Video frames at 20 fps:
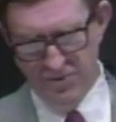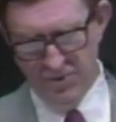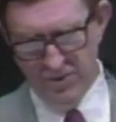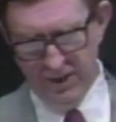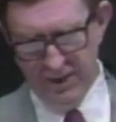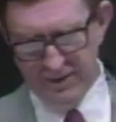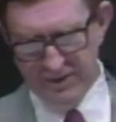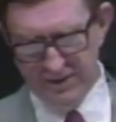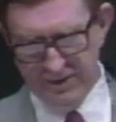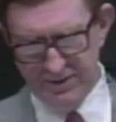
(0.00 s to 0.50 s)

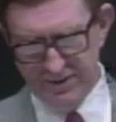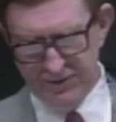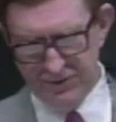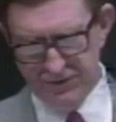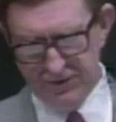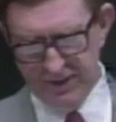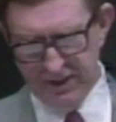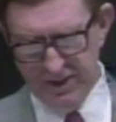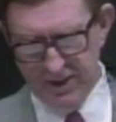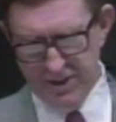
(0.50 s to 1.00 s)
What
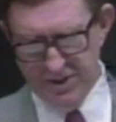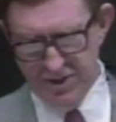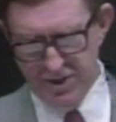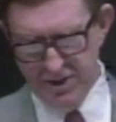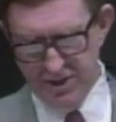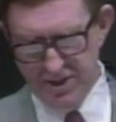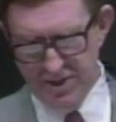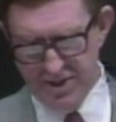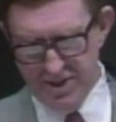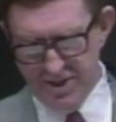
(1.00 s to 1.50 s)
say
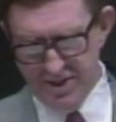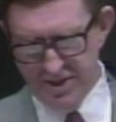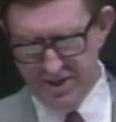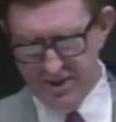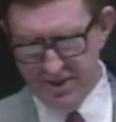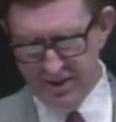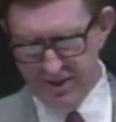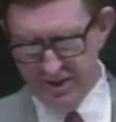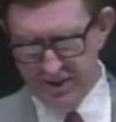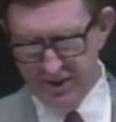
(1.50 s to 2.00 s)
ye
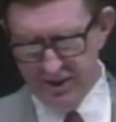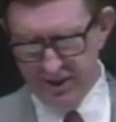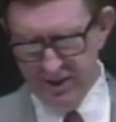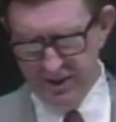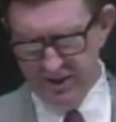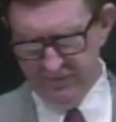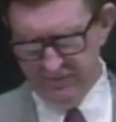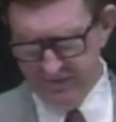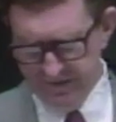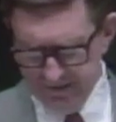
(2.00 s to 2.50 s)

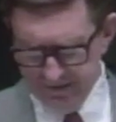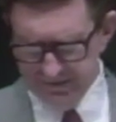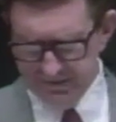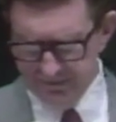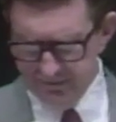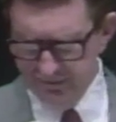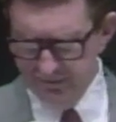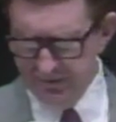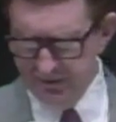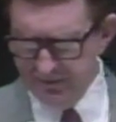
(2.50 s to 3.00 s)
of
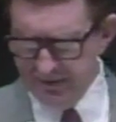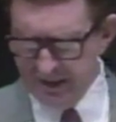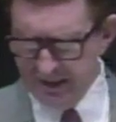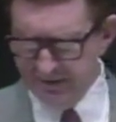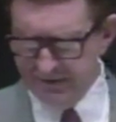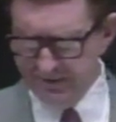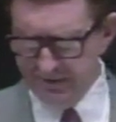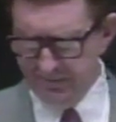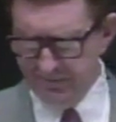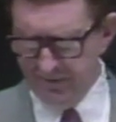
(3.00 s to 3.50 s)
it? Do you
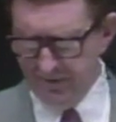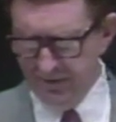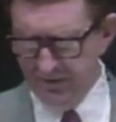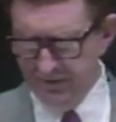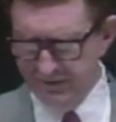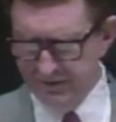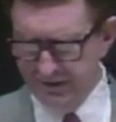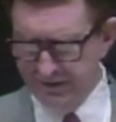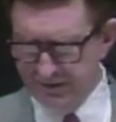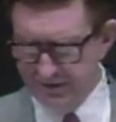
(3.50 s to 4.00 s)
not
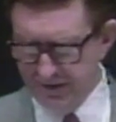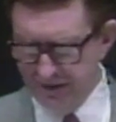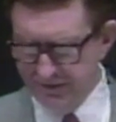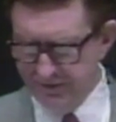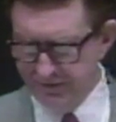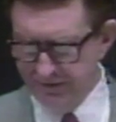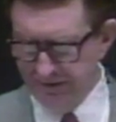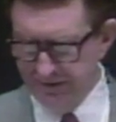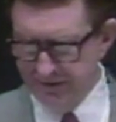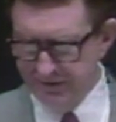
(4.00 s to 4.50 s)
suppose that
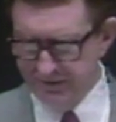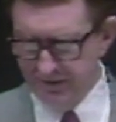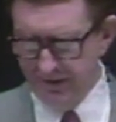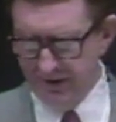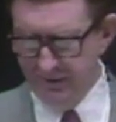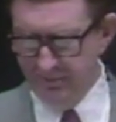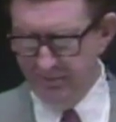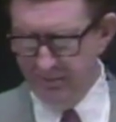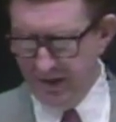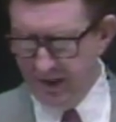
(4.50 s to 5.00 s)
such things
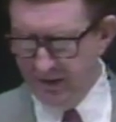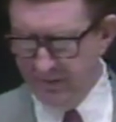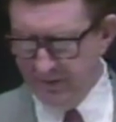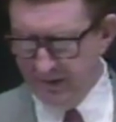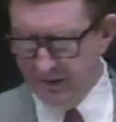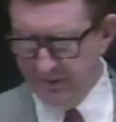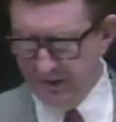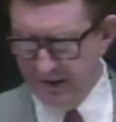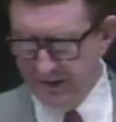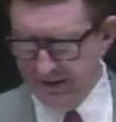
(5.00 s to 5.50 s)
are
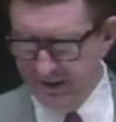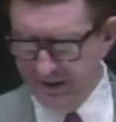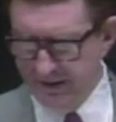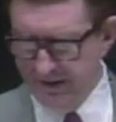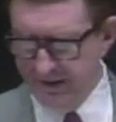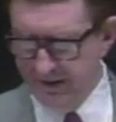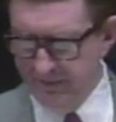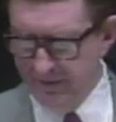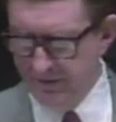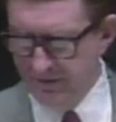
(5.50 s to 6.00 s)
abominable
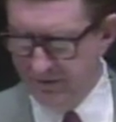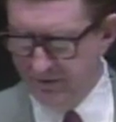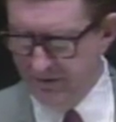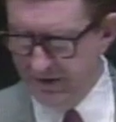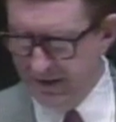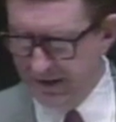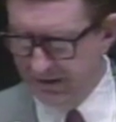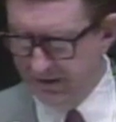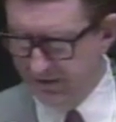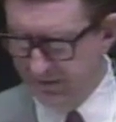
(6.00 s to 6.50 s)
unto him who
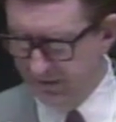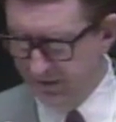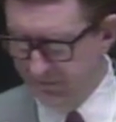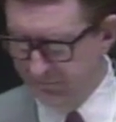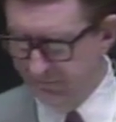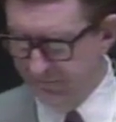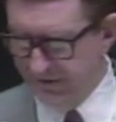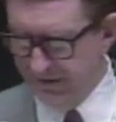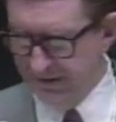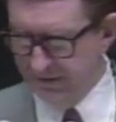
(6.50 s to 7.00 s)
created
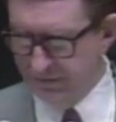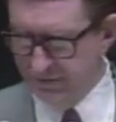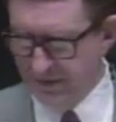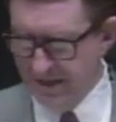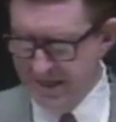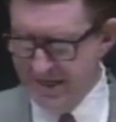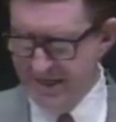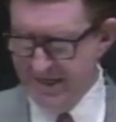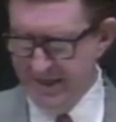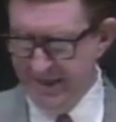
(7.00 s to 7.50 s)
all flesh?
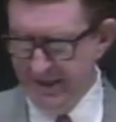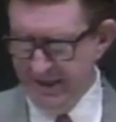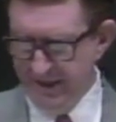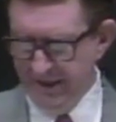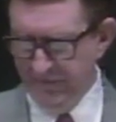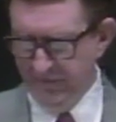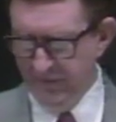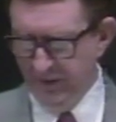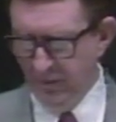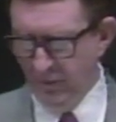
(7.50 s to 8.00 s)

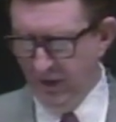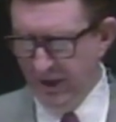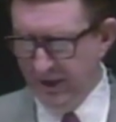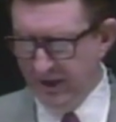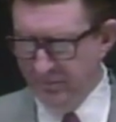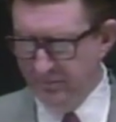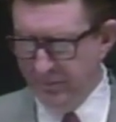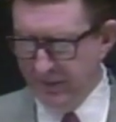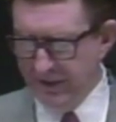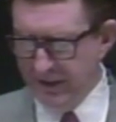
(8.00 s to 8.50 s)
And the
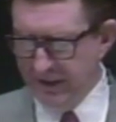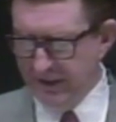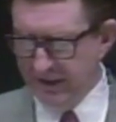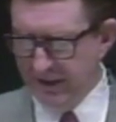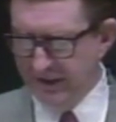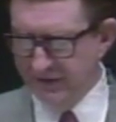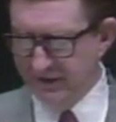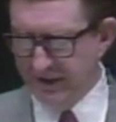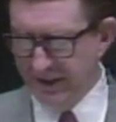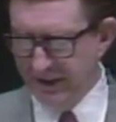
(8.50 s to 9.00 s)
one
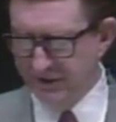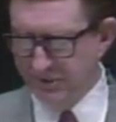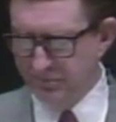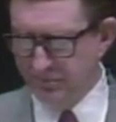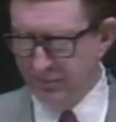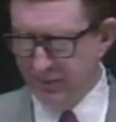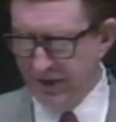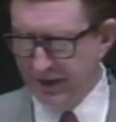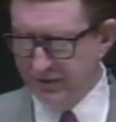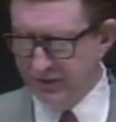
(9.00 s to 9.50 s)
being is as
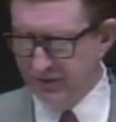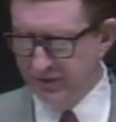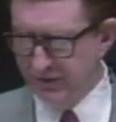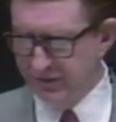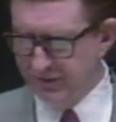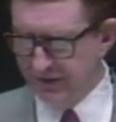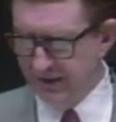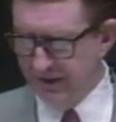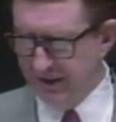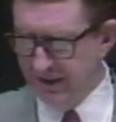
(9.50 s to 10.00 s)

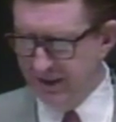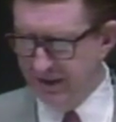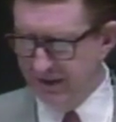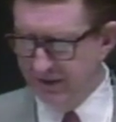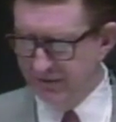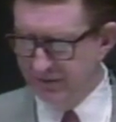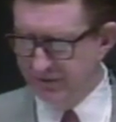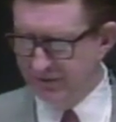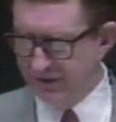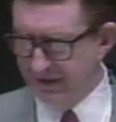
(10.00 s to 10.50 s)
precious in
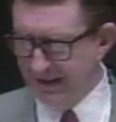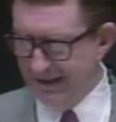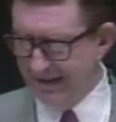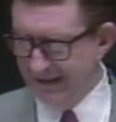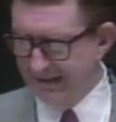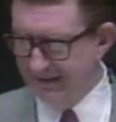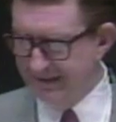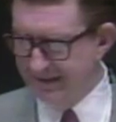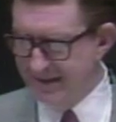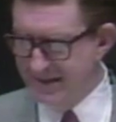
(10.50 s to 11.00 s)
his
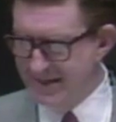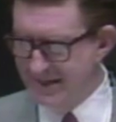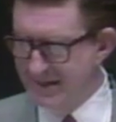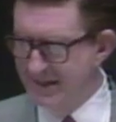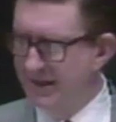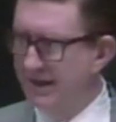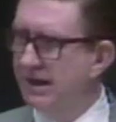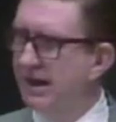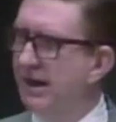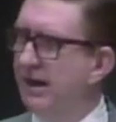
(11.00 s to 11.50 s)
sight
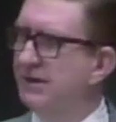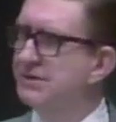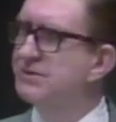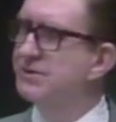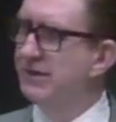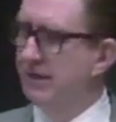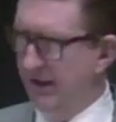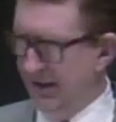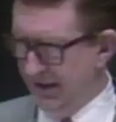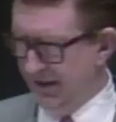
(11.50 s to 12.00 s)

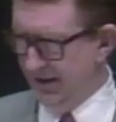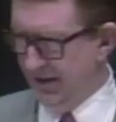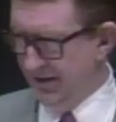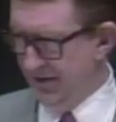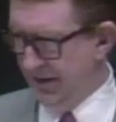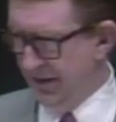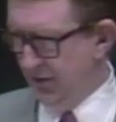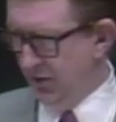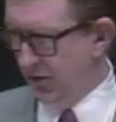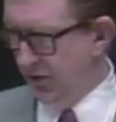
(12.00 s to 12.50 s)
as the other, and